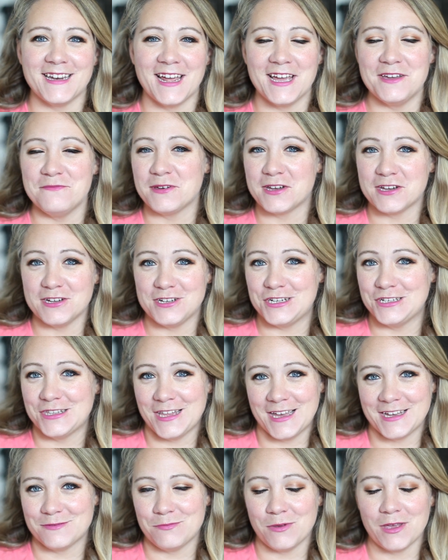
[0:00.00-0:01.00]
night because she
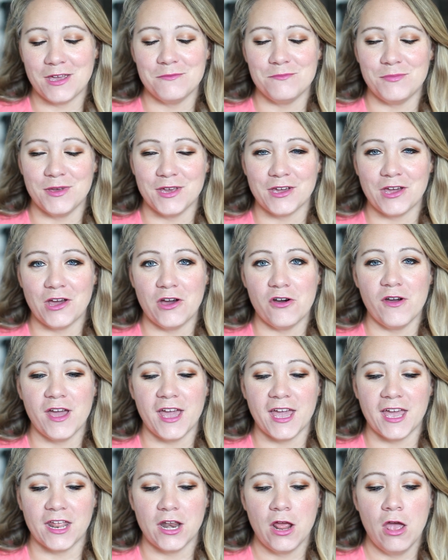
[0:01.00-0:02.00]
likes playing bingo,
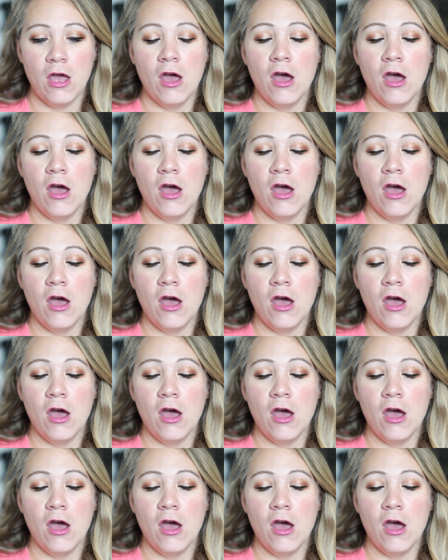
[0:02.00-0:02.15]
and